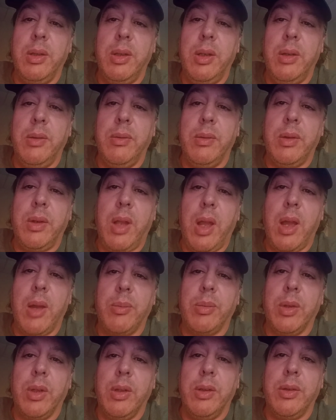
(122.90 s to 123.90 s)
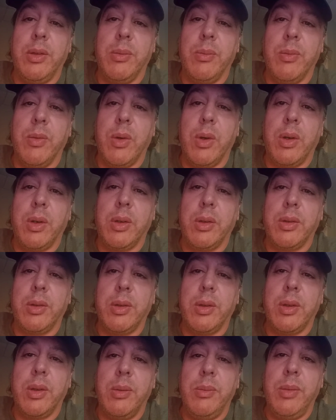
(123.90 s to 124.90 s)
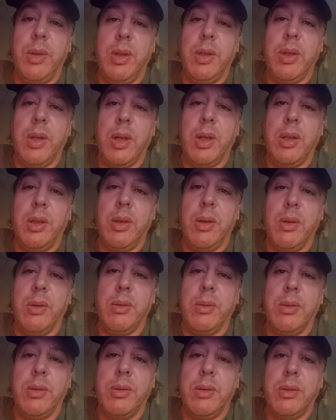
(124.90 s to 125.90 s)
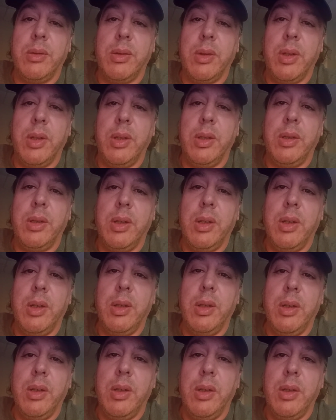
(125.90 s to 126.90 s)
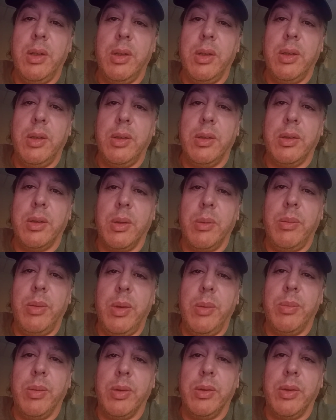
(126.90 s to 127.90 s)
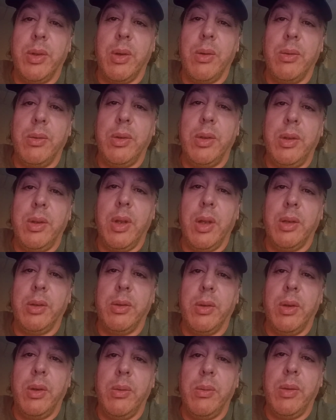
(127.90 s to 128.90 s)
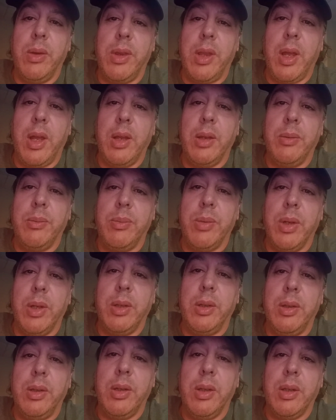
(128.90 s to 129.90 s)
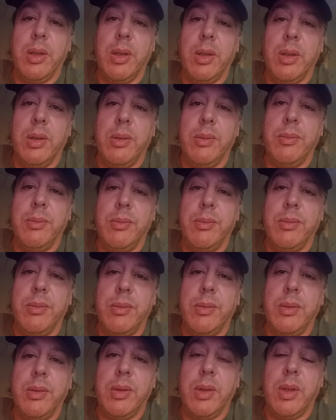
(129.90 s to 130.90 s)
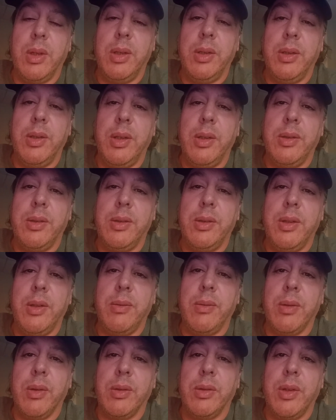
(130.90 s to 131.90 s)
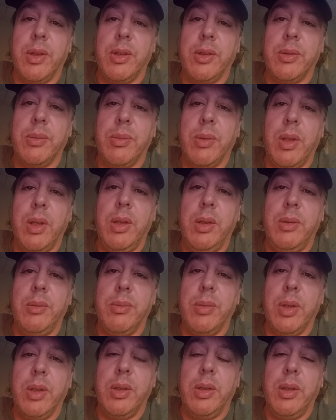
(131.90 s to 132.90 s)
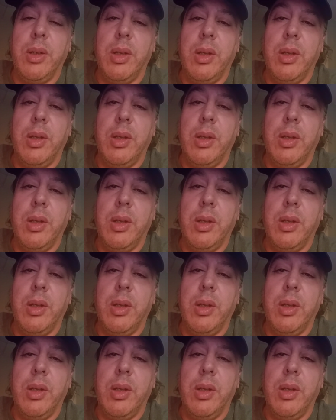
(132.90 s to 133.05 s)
even capitalism works. I know that some people don't agree with that, but it's difficult to explain. But